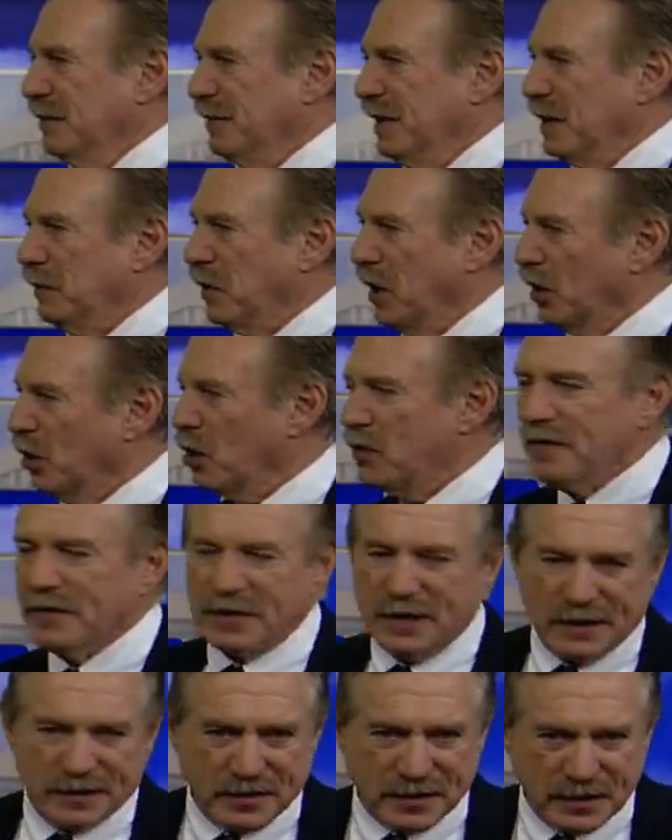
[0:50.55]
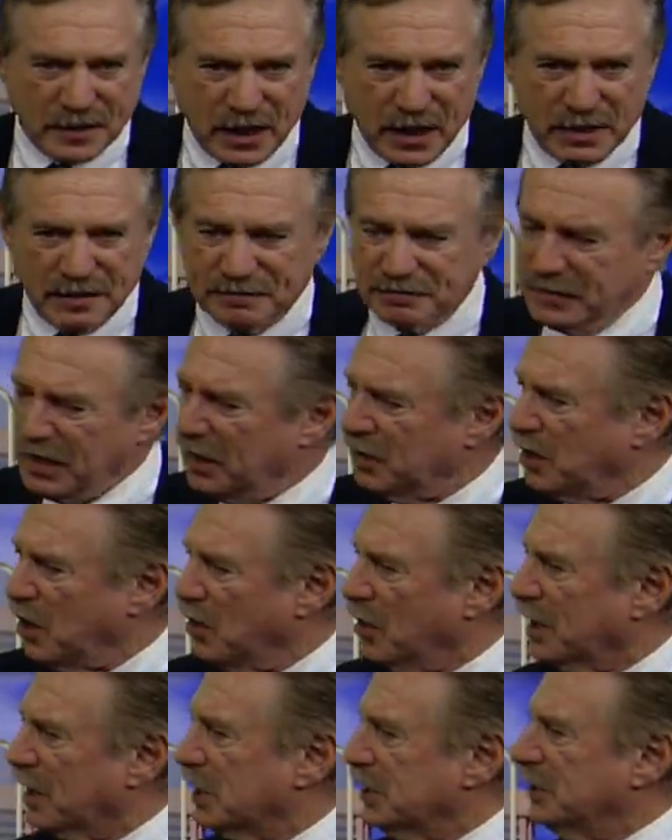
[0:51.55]
Meanwhile, overnight tonight, a
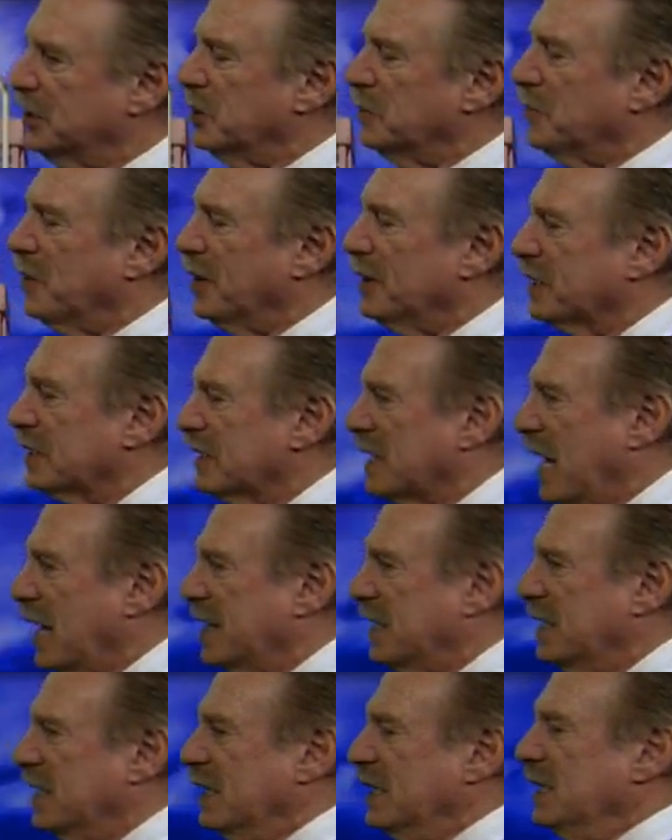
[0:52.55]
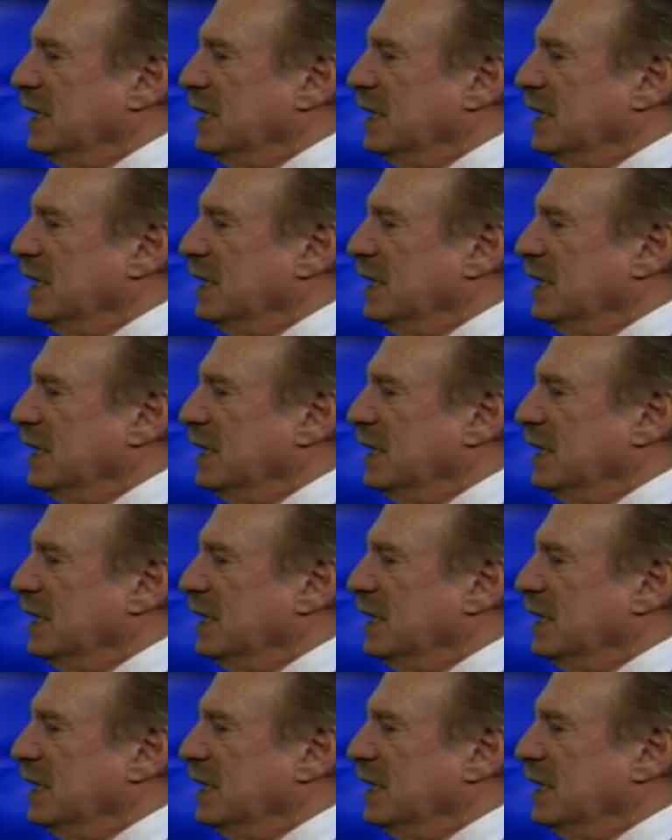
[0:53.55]
color clear to partly cloudy.